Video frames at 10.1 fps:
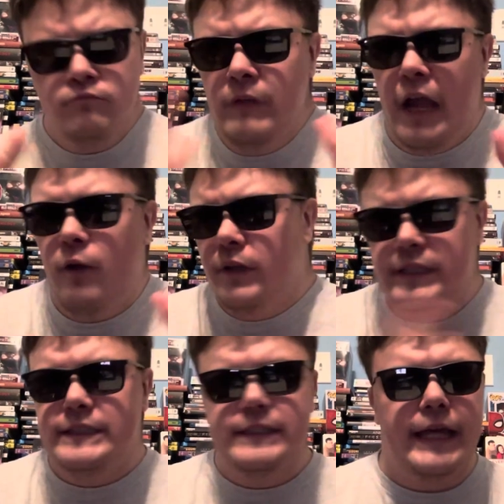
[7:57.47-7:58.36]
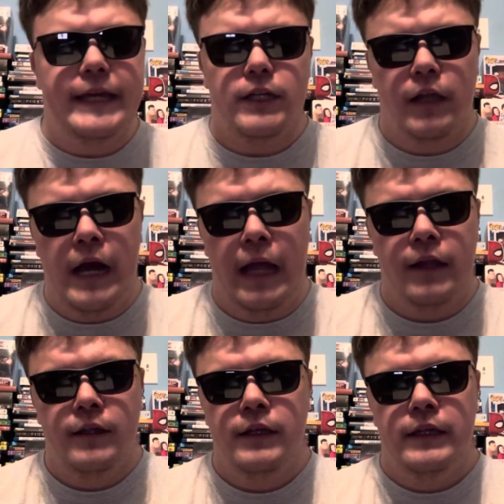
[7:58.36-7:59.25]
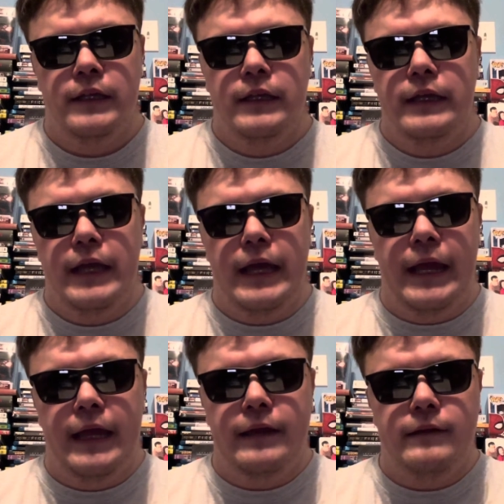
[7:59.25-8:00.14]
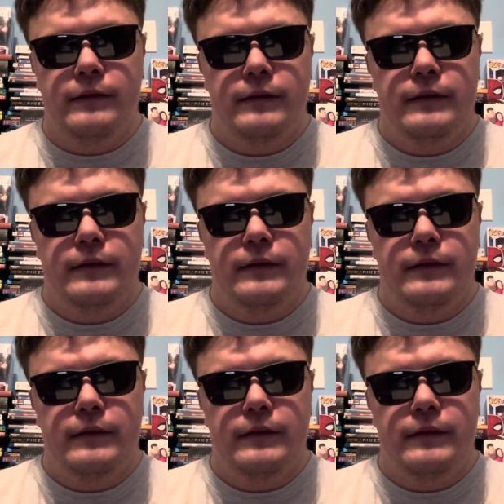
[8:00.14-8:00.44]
I really did like it a lot. And